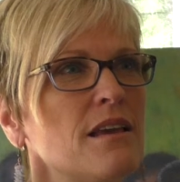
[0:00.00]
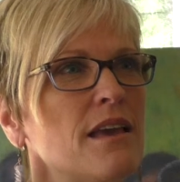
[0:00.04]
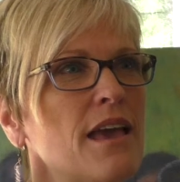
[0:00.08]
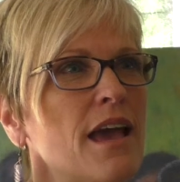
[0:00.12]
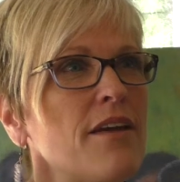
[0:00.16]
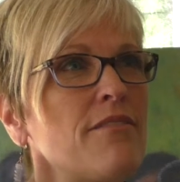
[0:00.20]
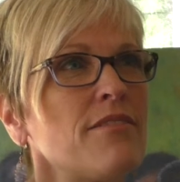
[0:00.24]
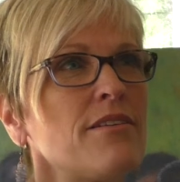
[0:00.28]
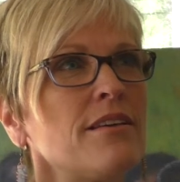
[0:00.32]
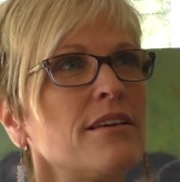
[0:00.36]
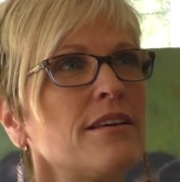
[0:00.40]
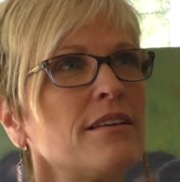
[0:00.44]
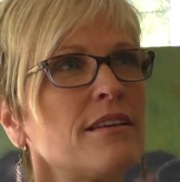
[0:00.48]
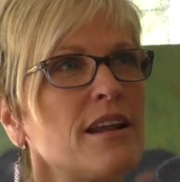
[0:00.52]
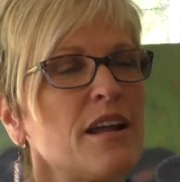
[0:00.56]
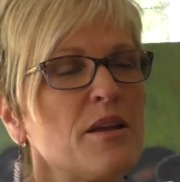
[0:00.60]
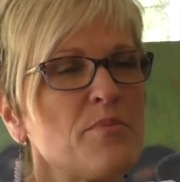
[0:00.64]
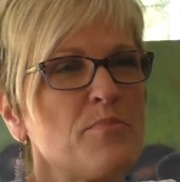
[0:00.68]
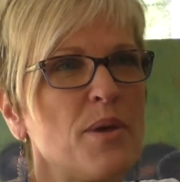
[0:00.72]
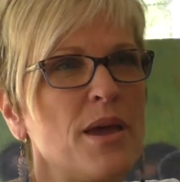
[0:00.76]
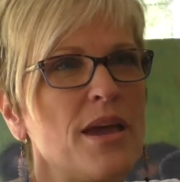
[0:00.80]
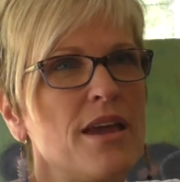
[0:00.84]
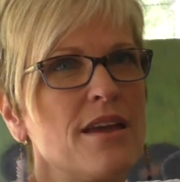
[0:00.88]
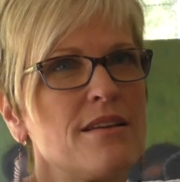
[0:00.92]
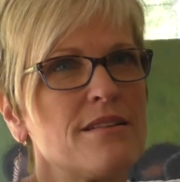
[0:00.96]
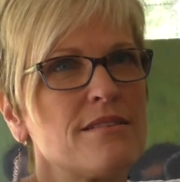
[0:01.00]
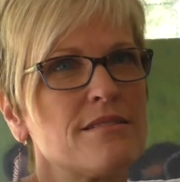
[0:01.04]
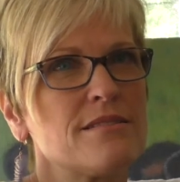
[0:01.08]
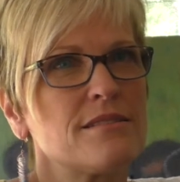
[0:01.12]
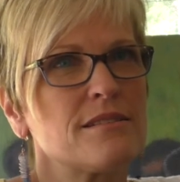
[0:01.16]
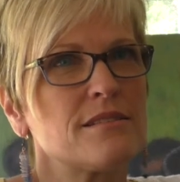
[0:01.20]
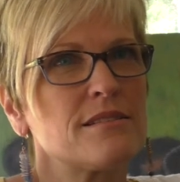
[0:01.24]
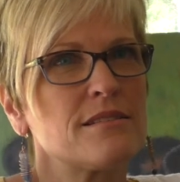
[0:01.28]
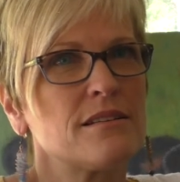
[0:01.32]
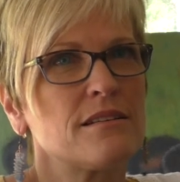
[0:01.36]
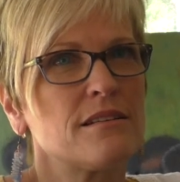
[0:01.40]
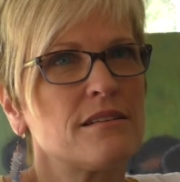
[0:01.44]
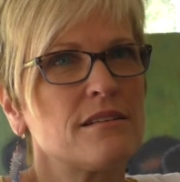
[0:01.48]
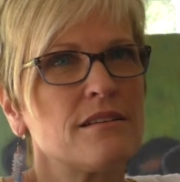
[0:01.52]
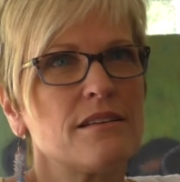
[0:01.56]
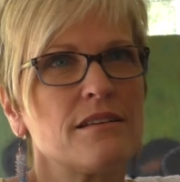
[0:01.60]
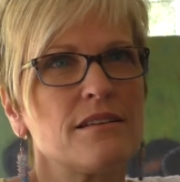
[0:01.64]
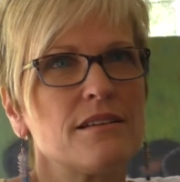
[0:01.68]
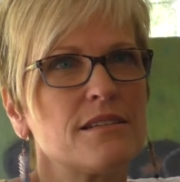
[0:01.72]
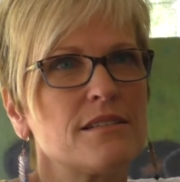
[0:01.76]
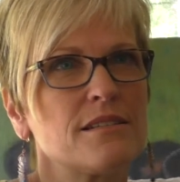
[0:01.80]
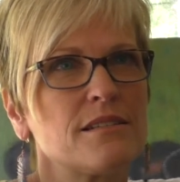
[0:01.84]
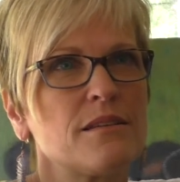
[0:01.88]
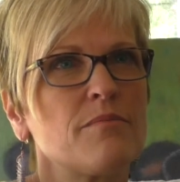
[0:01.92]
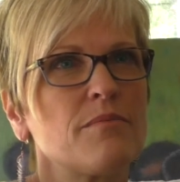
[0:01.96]
everything that I paint
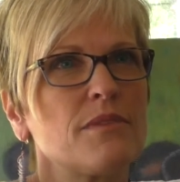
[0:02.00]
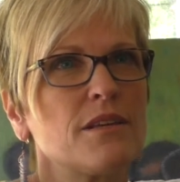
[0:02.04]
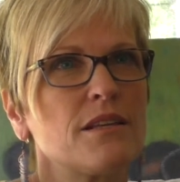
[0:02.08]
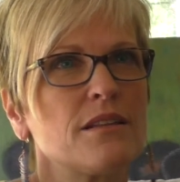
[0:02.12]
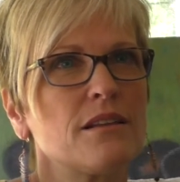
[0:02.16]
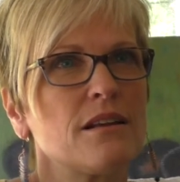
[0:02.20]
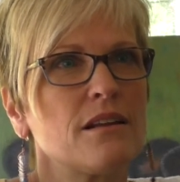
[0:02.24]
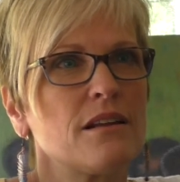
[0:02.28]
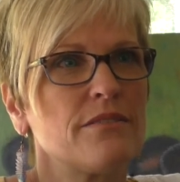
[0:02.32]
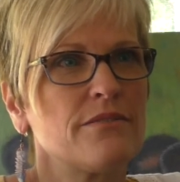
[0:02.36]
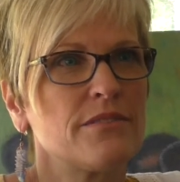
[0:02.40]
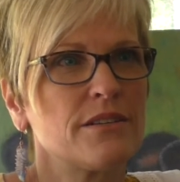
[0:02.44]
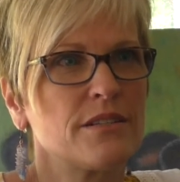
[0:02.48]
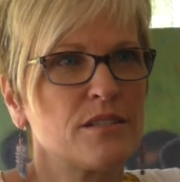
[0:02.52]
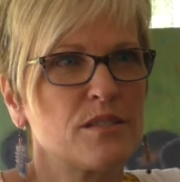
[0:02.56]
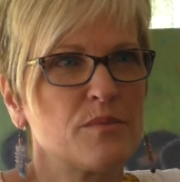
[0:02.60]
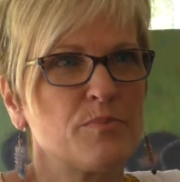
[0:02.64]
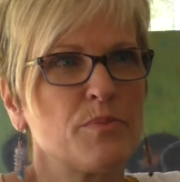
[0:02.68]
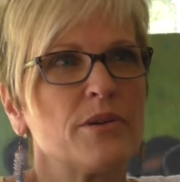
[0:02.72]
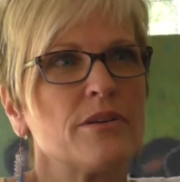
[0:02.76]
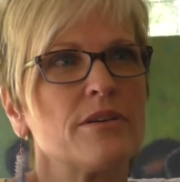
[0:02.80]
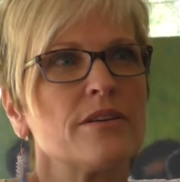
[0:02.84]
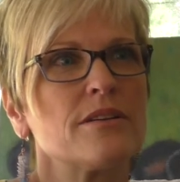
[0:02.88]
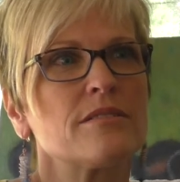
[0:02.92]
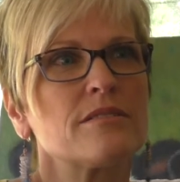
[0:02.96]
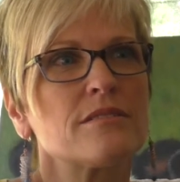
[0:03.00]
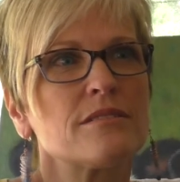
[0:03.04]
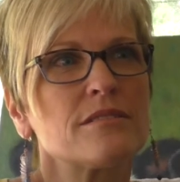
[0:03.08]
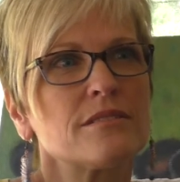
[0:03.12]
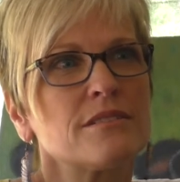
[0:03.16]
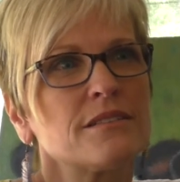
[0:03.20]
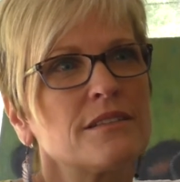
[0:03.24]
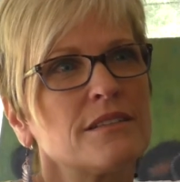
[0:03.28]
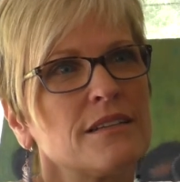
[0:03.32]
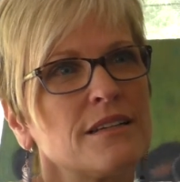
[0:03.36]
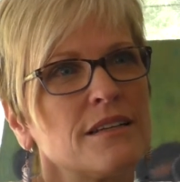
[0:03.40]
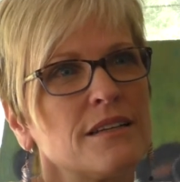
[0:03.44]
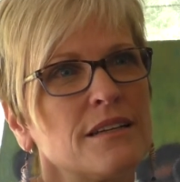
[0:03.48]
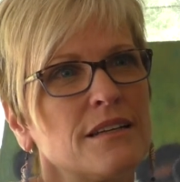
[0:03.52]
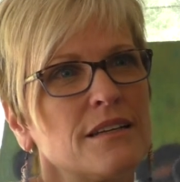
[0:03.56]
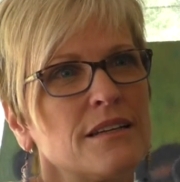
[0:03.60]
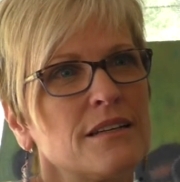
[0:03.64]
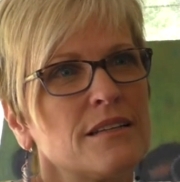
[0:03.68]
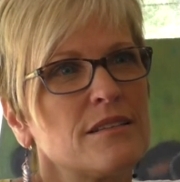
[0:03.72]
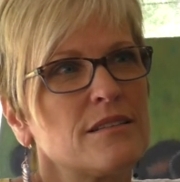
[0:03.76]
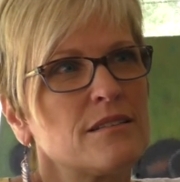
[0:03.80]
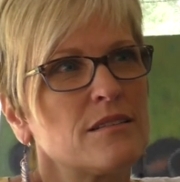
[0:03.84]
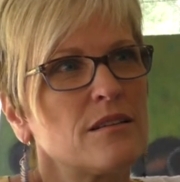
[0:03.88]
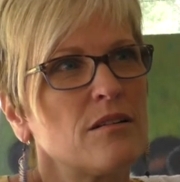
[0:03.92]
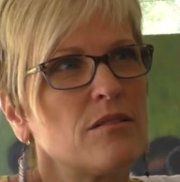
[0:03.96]
is something that I've experienced.
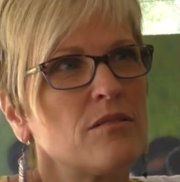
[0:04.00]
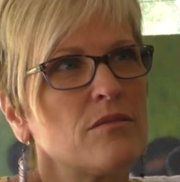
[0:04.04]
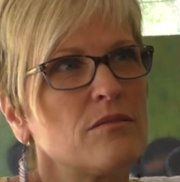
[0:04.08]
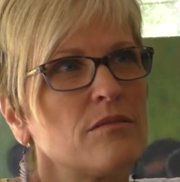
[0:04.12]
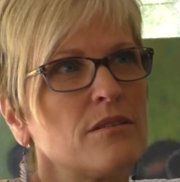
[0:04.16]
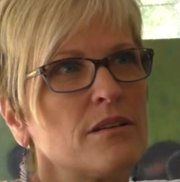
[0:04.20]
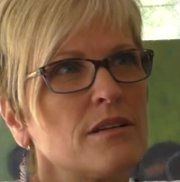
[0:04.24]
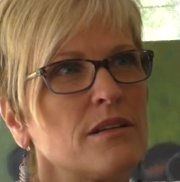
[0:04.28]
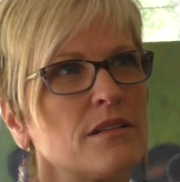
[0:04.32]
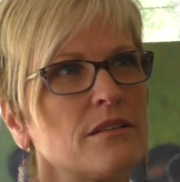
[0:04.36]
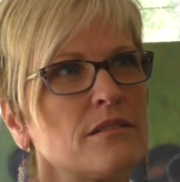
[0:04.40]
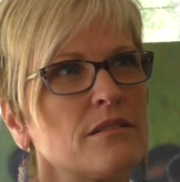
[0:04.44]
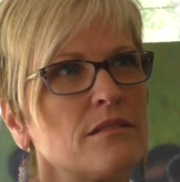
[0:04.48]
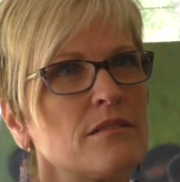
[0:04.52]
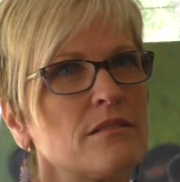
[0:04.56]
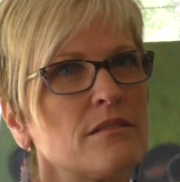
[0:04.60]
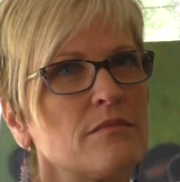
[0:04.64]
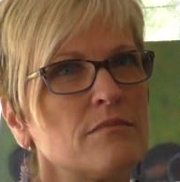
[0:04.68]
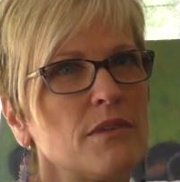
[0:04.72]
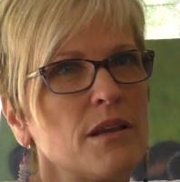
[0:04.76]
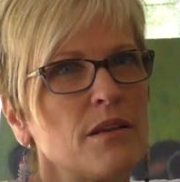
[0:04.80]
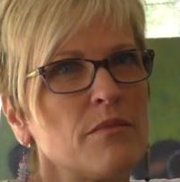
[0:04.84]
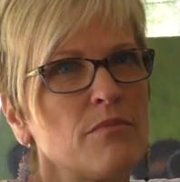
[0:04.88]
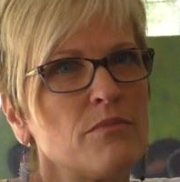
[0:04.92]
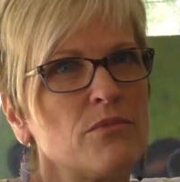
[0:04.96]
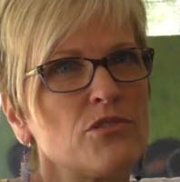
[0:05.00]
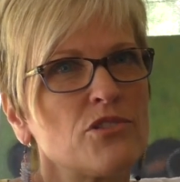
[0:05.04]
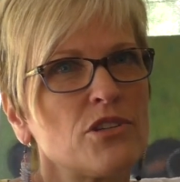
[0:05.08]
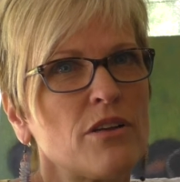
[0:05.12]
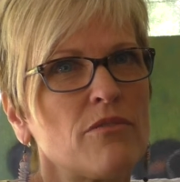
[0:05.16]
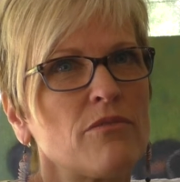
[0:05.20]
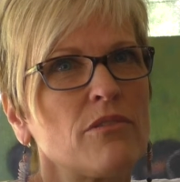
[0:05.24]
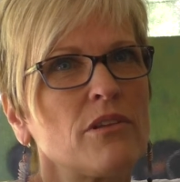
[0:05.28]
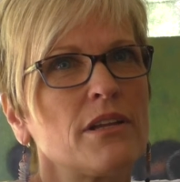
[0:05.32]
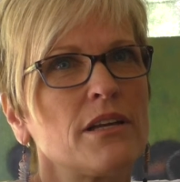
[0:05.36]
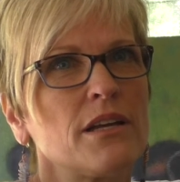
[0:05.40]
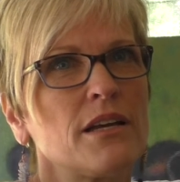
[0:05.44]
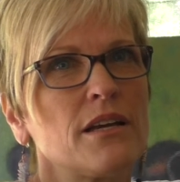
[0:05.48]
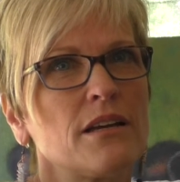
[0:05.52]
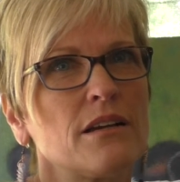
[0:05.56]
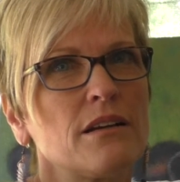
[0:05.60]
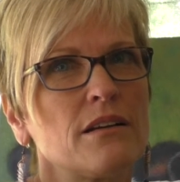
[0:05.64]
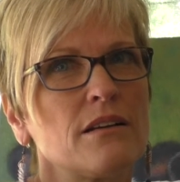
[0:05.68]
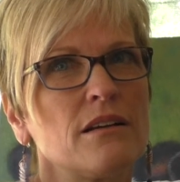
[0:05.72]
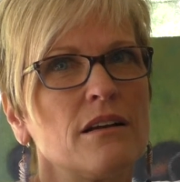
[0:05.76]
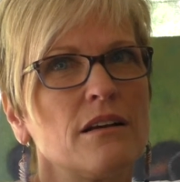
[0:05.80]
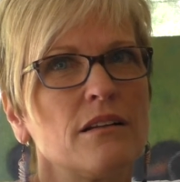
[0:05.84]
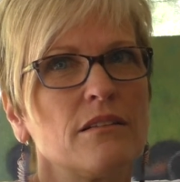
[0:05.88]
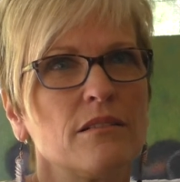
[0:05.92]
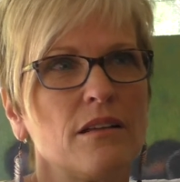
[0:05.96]
So it, and generally
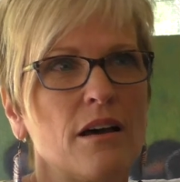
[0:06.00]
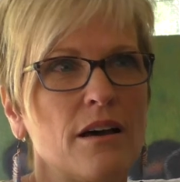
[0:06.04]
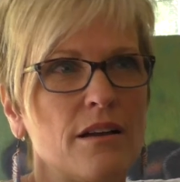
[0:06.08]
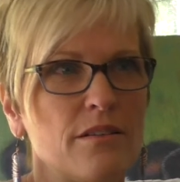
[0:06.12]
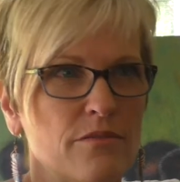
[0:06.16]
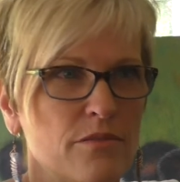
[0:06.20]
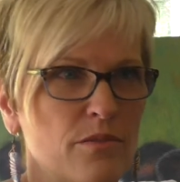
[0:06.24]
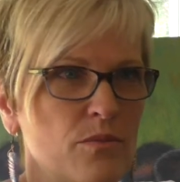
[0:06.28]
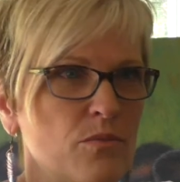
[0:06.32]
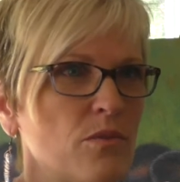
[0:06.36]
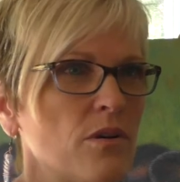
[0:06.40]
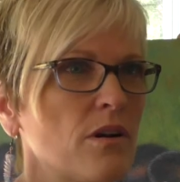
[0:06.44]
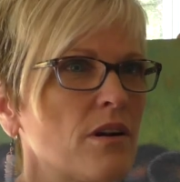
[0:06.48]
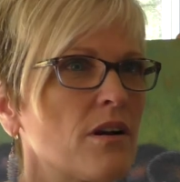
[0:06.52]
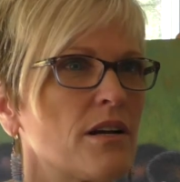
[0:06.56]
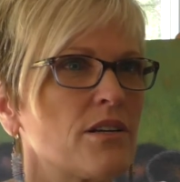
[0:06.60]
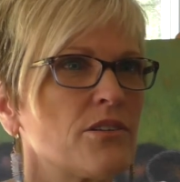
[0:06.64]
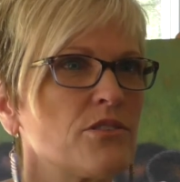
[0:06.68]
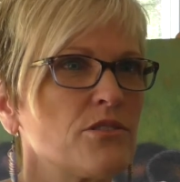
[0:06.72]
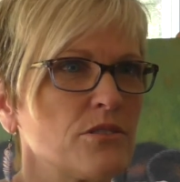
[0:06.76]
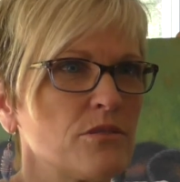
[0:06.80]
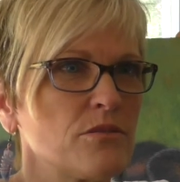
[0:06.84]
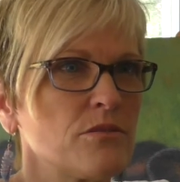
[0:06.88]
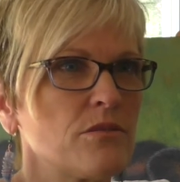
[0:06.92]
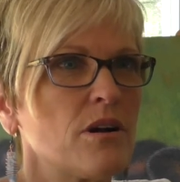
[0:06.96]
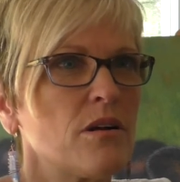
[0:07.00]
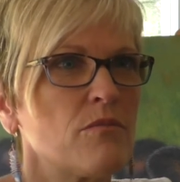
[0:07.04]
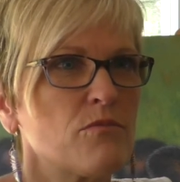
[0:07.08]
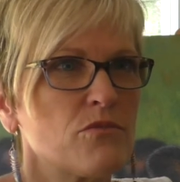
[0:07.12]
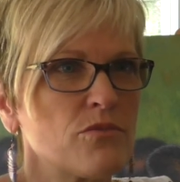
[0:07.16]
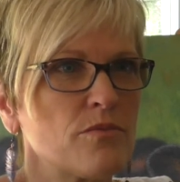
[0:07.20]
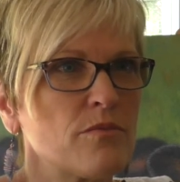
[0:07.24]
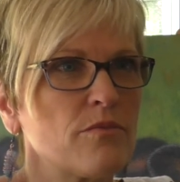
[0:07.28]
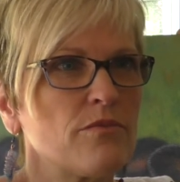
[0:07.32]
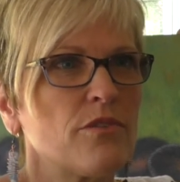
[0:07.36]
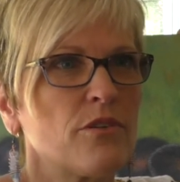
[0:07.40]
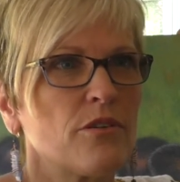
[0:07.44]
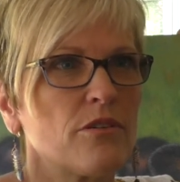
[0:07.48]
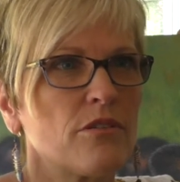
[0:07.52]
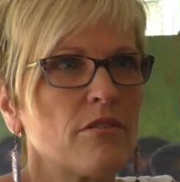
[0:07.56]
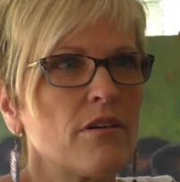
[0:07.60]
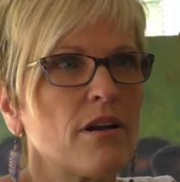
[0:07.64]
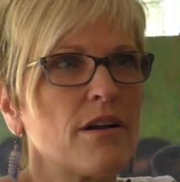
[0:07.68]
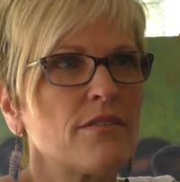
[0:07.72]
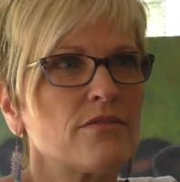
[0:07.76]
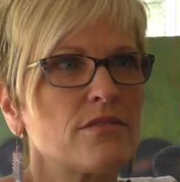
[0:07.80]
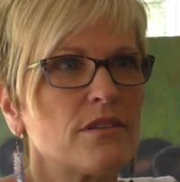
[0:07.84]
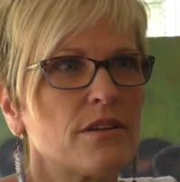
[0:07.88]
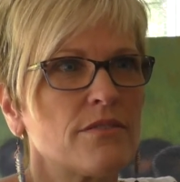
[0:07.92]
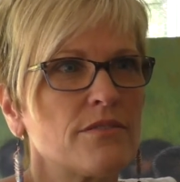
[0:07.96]
a lot of the work I do comes from
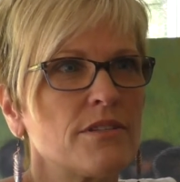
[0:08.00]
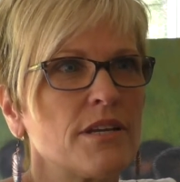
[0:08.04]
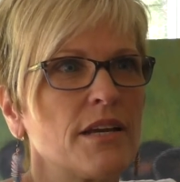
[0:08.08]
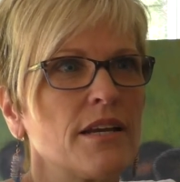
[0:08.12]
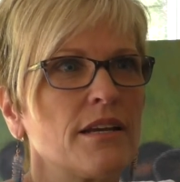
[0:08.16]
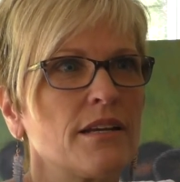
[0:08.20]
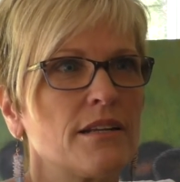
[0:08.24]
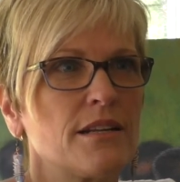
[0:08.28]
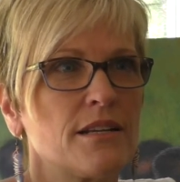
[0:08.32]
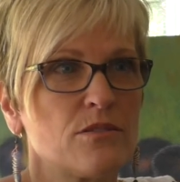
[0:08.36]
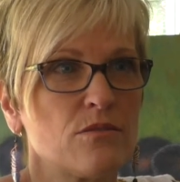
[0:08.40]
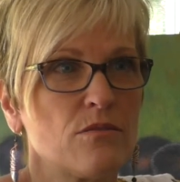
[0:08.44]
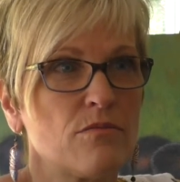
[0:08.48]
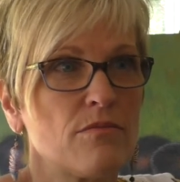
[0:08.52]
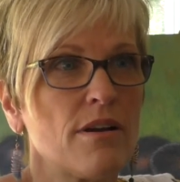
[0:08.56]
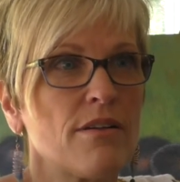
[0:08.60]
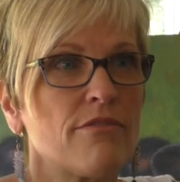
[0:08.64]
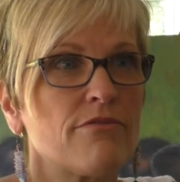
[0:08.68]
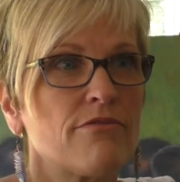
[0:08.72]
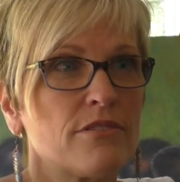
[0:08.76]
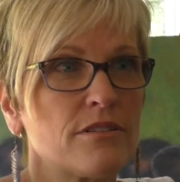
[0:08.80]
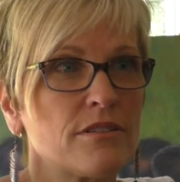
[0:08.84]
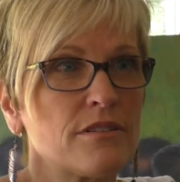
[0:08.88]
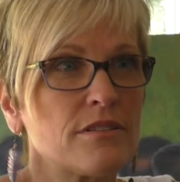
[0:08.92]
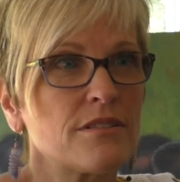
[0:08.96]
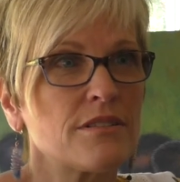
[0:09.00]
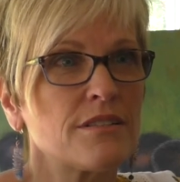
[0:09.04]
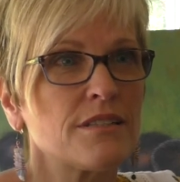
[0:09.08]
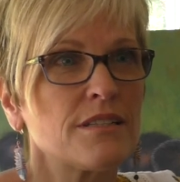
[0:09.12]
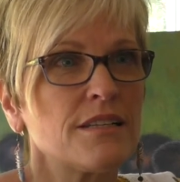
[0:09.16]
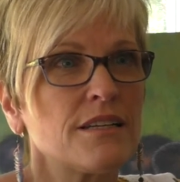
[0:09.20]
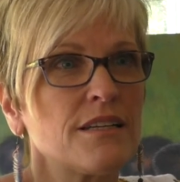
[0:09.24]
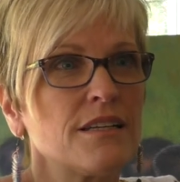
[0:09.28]
photographs I've taken as a reference.